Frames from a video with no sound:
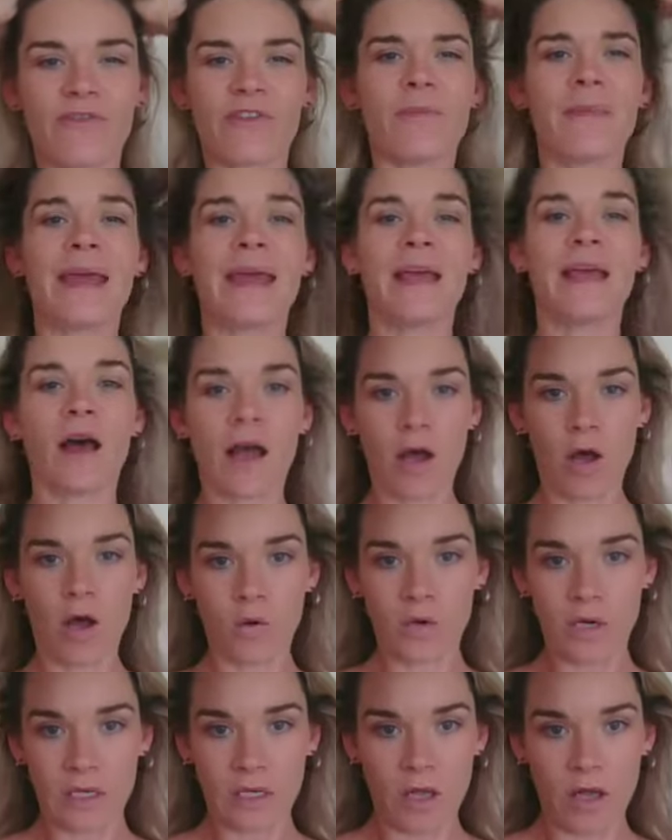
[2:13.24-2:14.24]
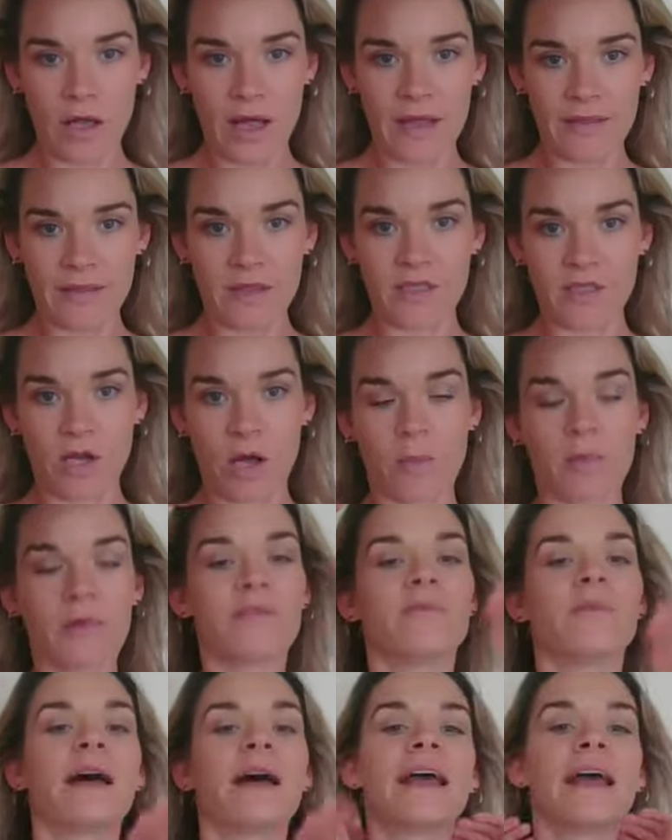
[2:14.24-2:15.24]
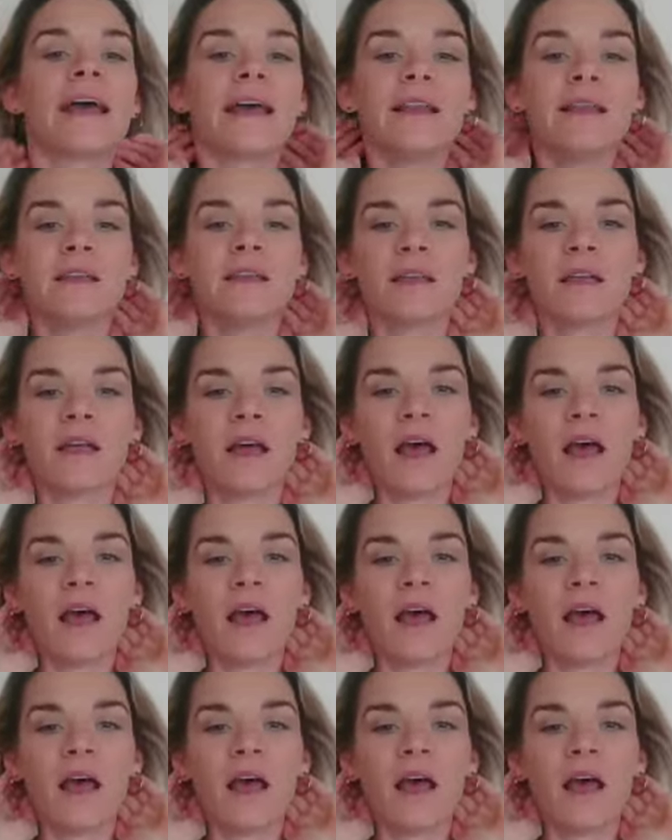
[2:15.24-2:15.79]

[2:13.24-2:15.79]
For me, I hold a lot at the top of my head